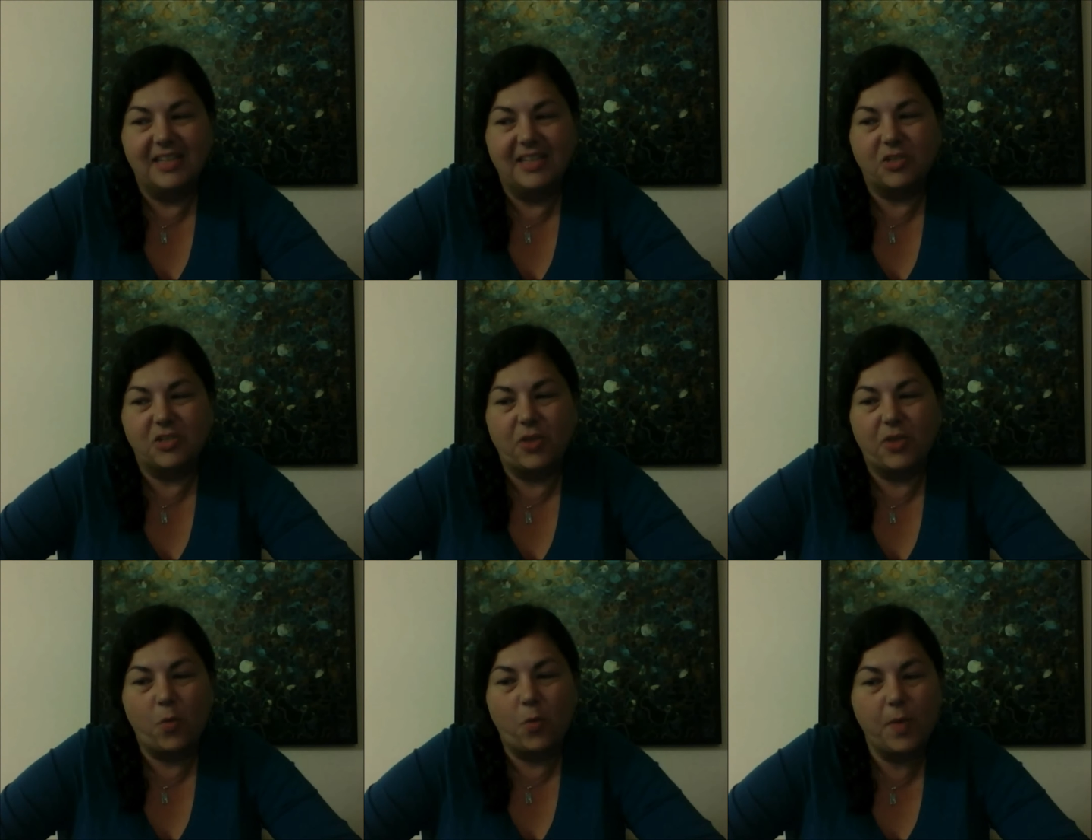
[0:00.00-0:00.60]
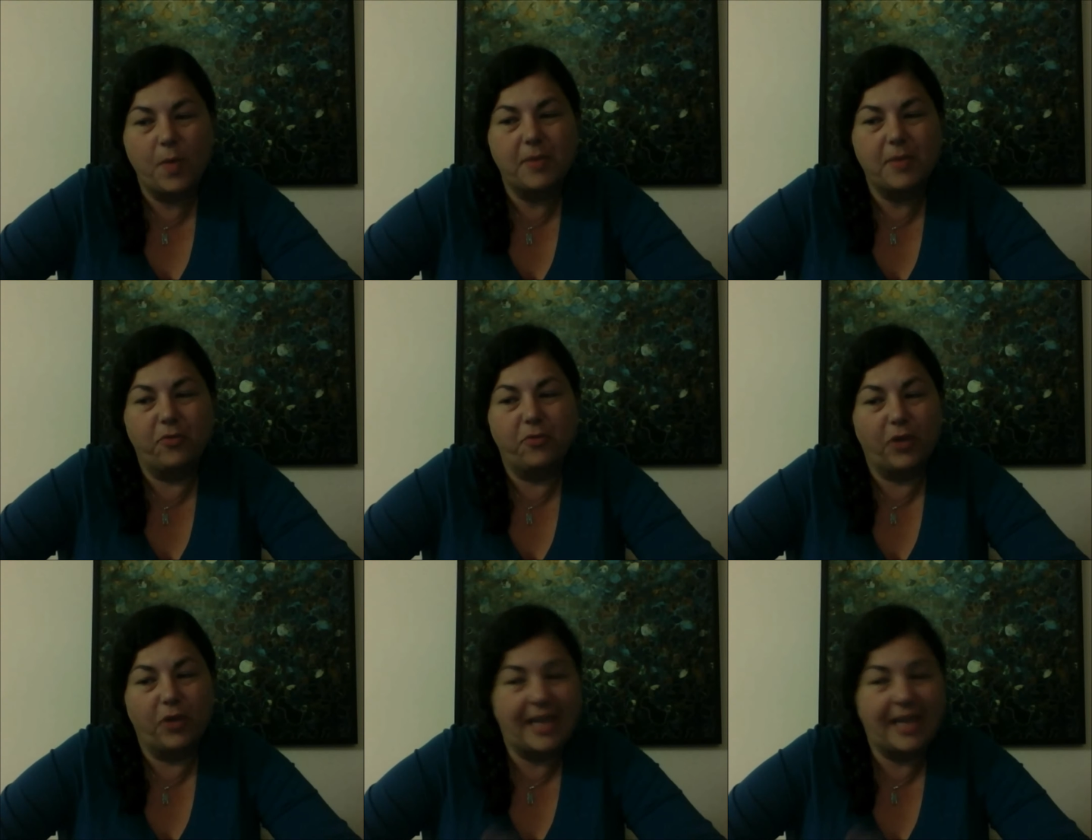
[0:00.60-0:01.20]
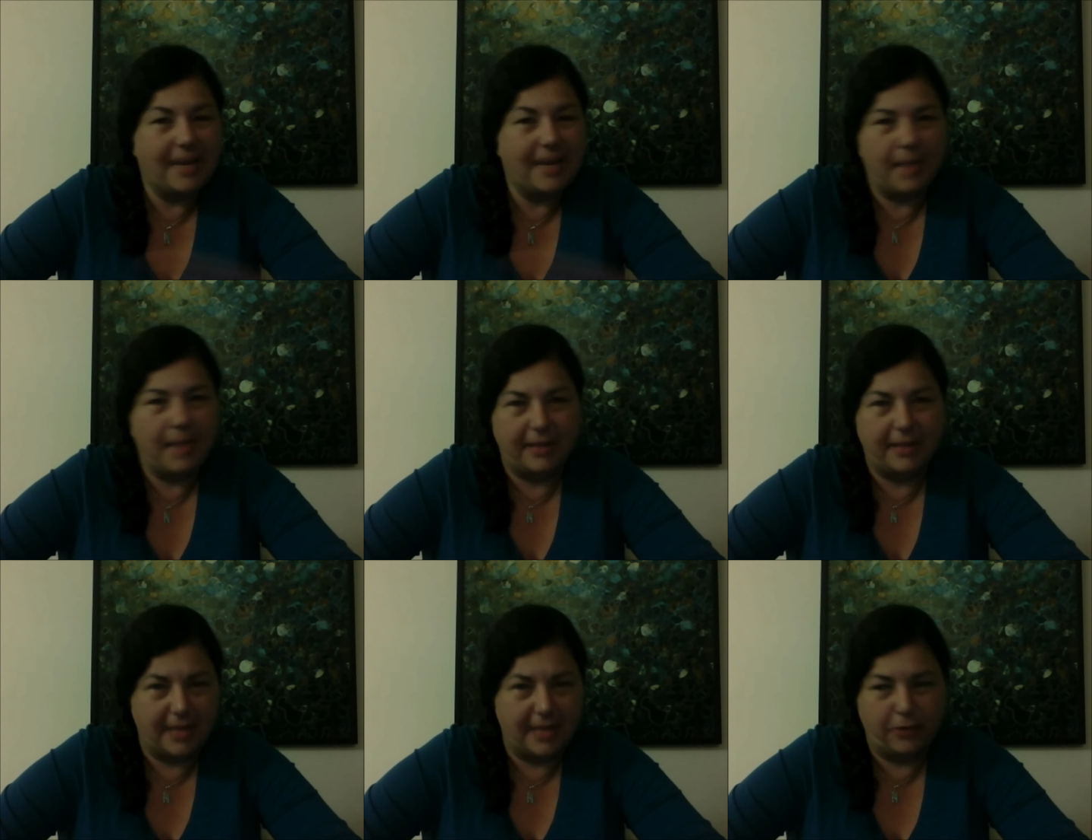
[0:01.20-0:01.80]
so that women forget
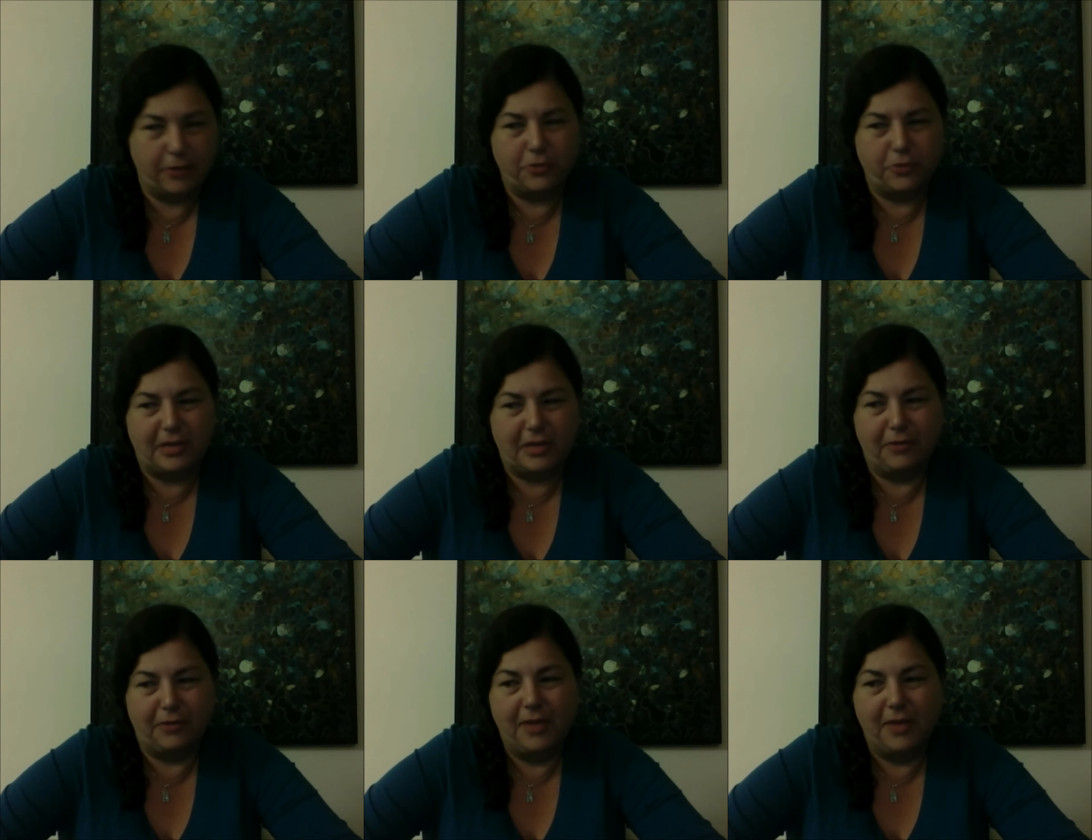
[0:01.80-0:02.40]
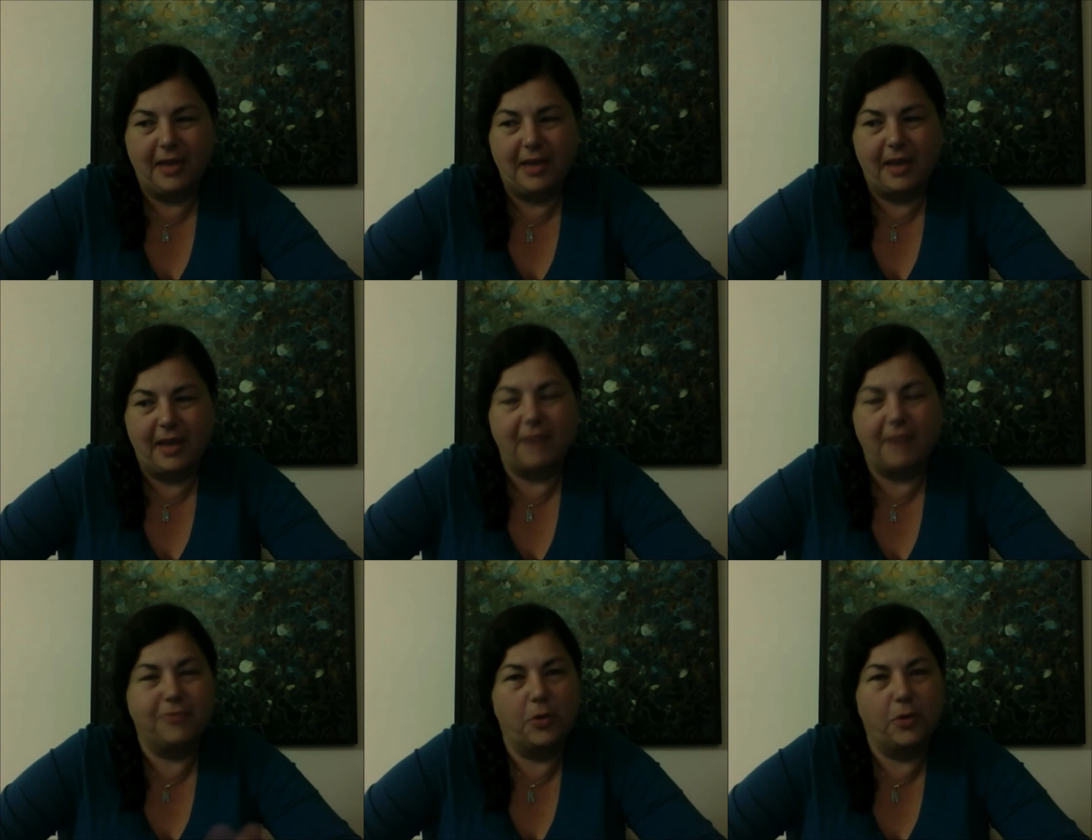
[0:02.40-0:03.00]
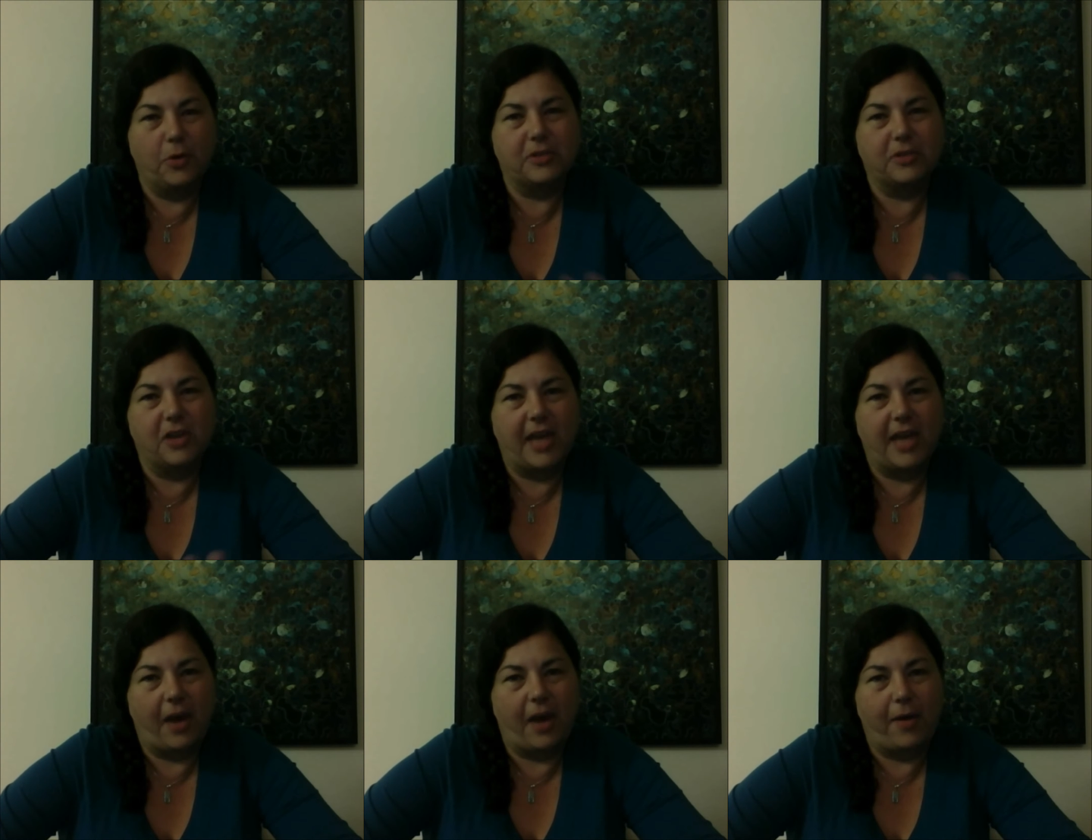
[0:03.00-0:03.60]
about the other stuff and focus
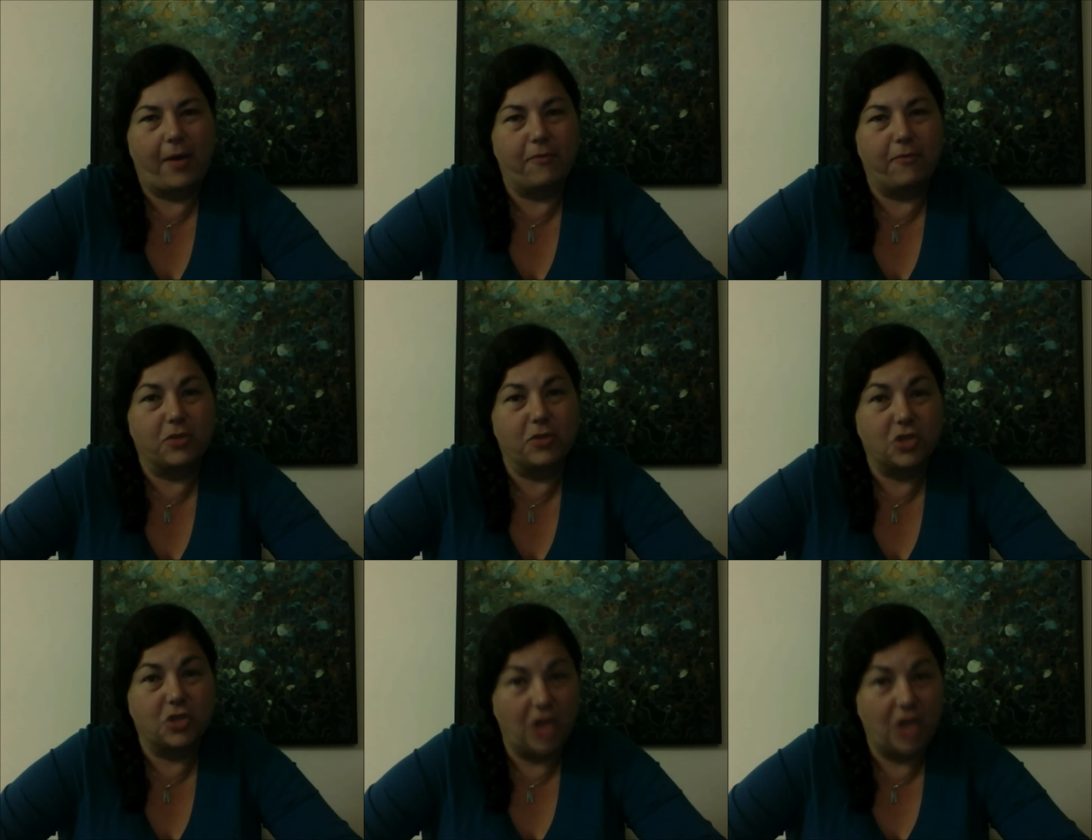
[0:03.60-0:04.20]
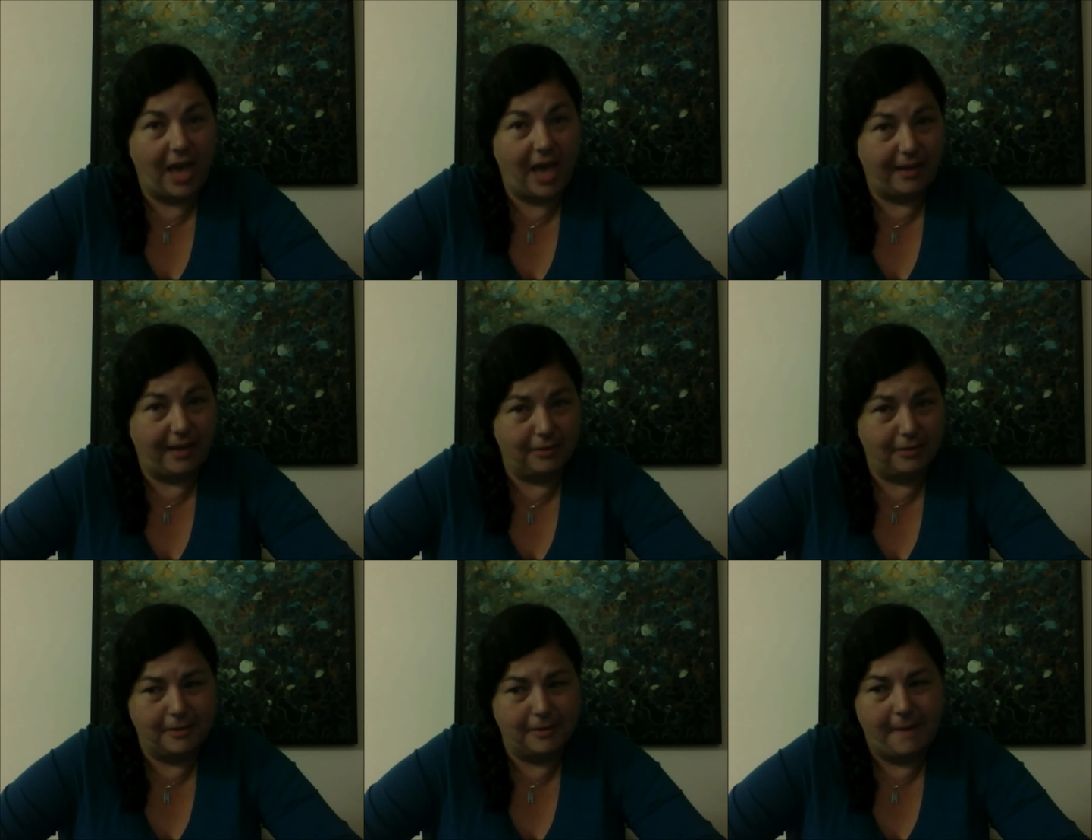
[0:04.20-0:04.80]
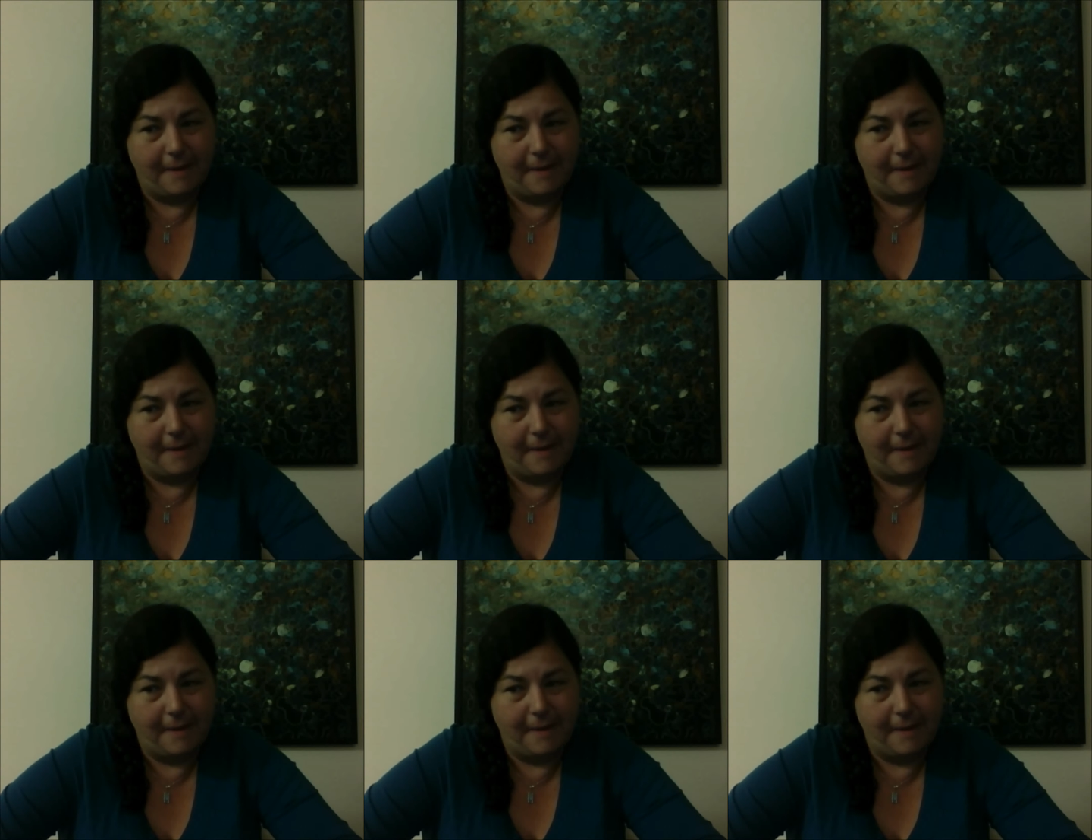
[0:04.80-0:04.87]
on caring for the child."